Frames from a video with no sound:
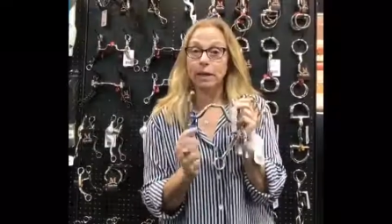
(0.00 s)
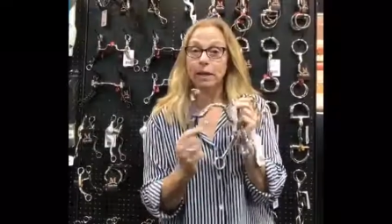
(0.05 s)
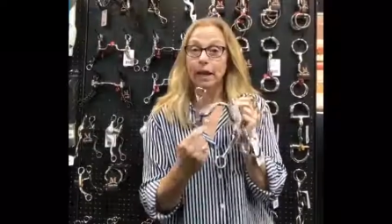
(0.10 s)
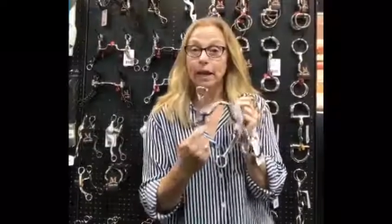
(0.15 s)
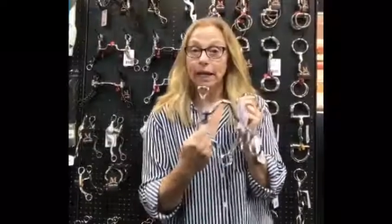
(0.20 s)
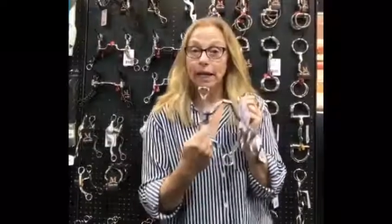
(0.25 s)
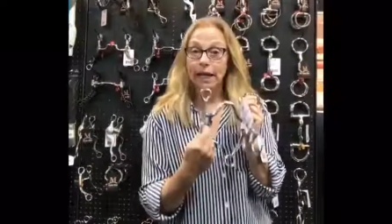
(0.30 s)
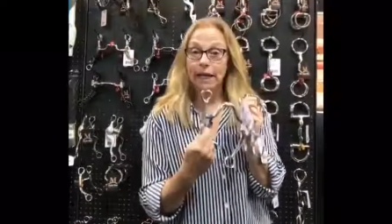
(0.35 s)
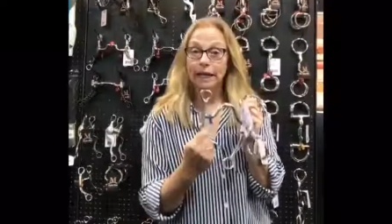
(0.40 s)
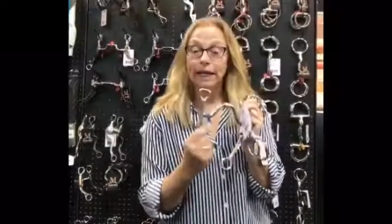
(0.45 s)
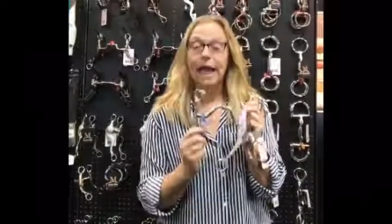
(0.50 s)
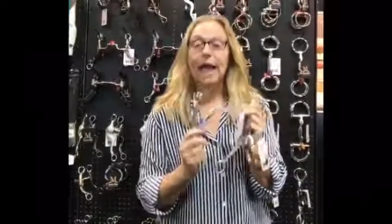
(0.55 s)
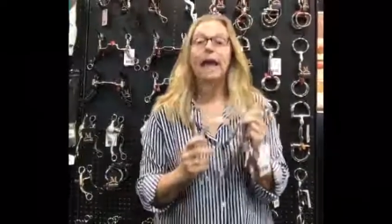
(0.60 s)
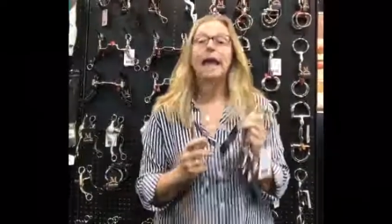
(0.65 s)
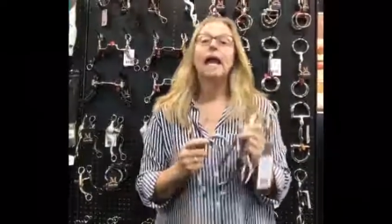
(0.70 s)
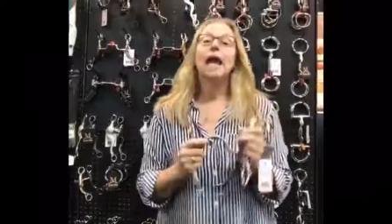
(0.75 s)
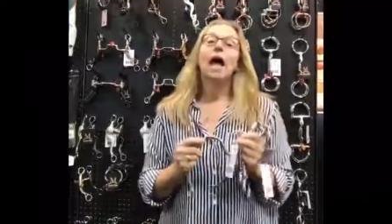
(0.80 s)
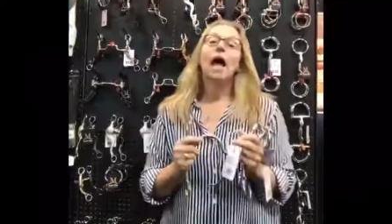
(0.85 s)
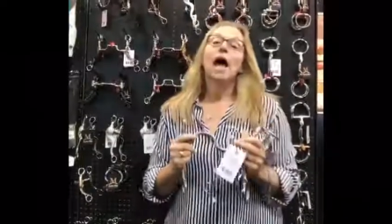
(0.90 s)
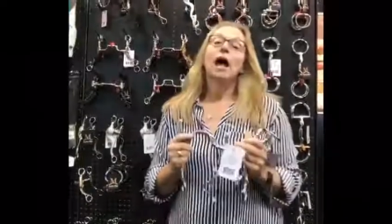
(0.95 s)
I get that,
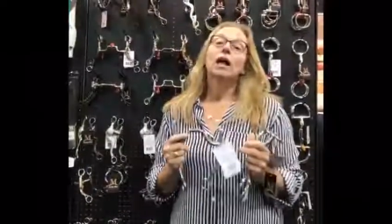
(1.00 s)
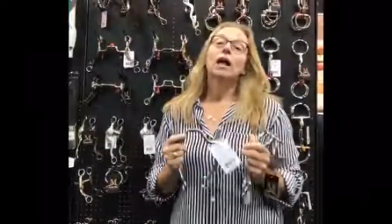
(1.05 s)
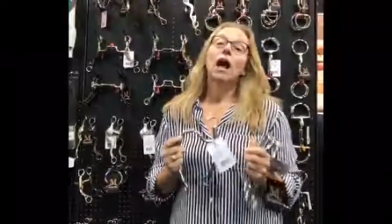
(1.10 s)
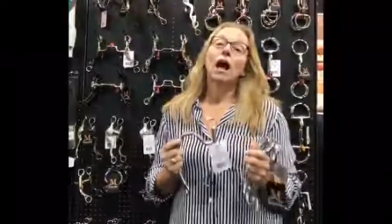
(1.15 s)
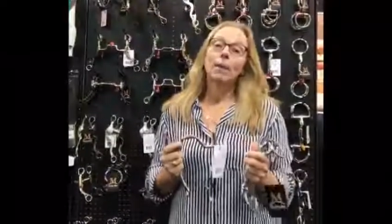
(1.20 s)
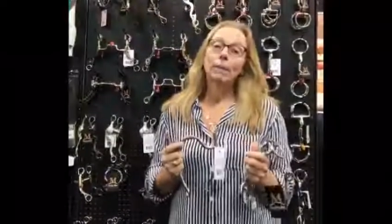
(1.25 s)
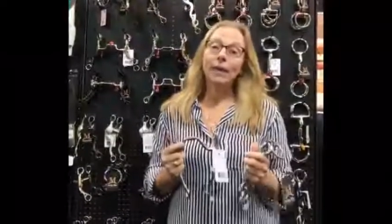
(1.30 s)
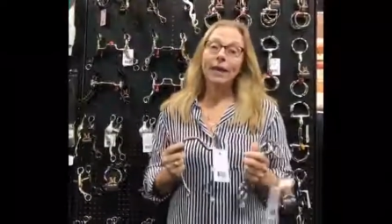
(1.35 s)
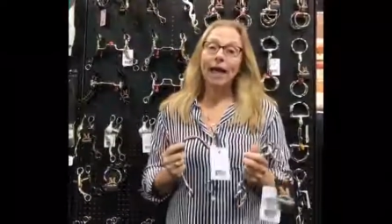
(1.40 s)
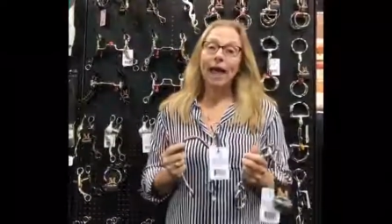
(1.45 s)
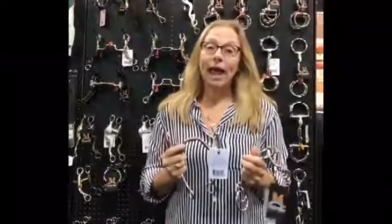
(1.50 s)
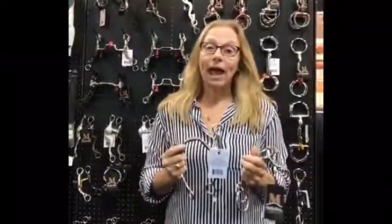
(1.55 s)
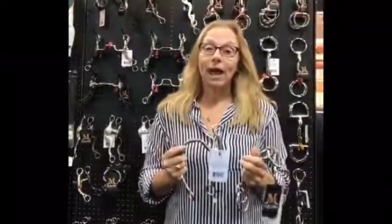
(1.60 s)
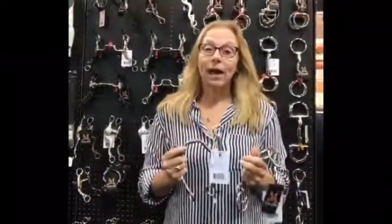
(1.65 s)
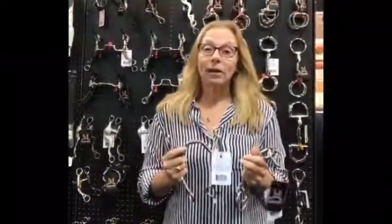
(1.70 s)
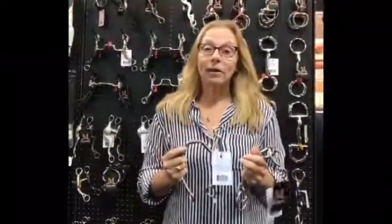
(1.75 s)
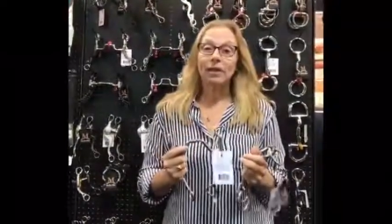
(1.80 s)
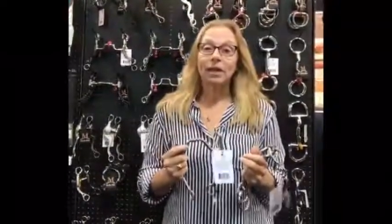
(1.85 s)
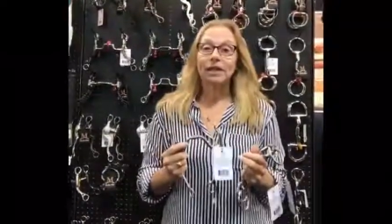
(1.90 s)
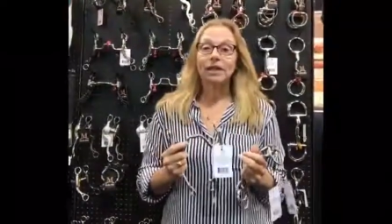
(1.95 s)
coming
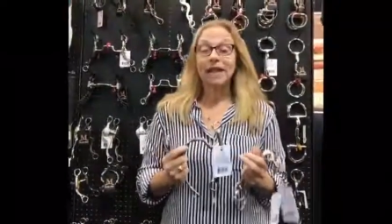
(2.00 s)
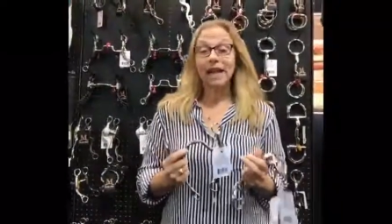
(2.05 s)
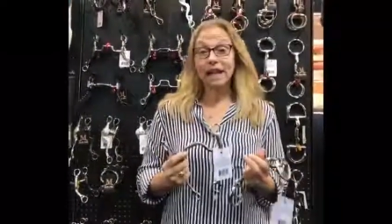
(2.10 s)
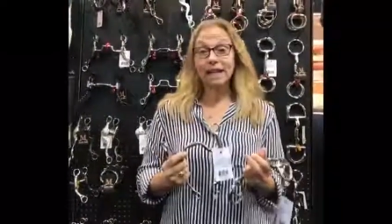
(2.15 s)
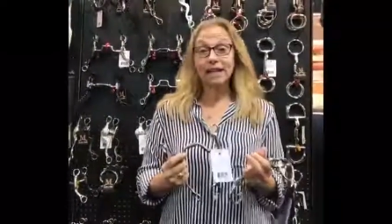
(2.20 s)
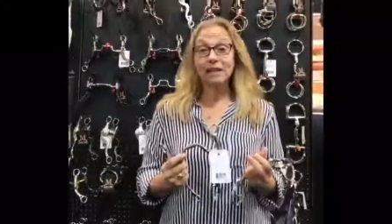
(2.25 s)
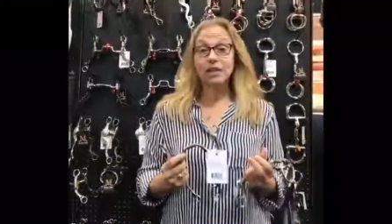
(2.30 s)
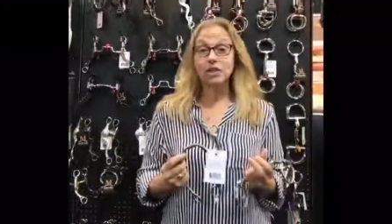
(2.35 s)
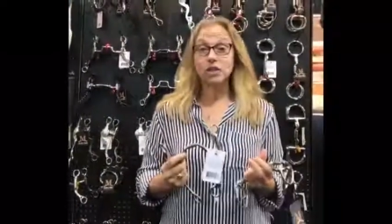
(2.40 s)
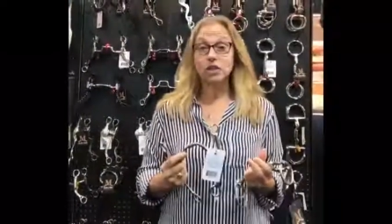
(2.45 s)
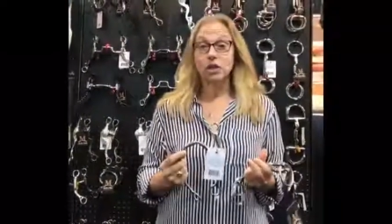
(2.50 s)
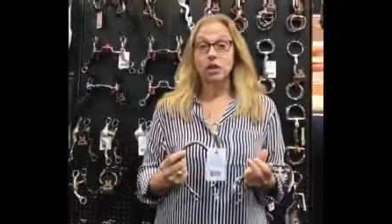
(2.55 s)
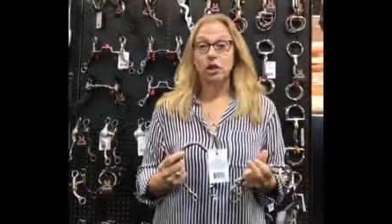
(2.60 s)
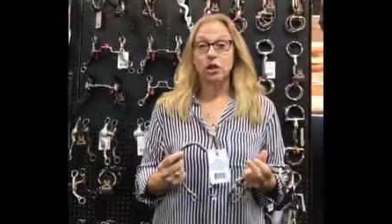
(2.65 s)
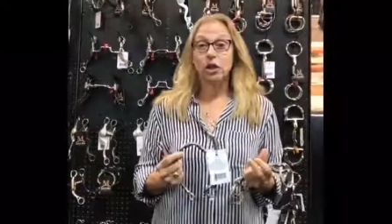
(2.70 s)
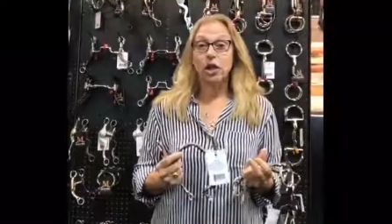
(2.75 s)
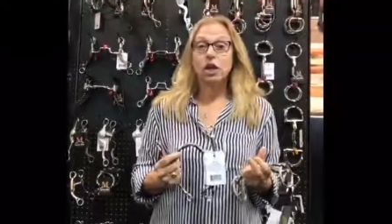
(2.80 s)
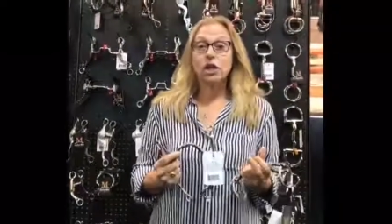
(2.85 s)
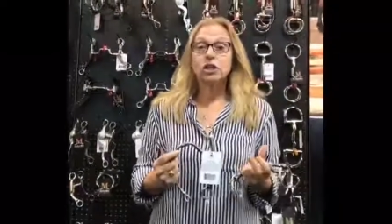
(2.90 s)
out at the end of this year.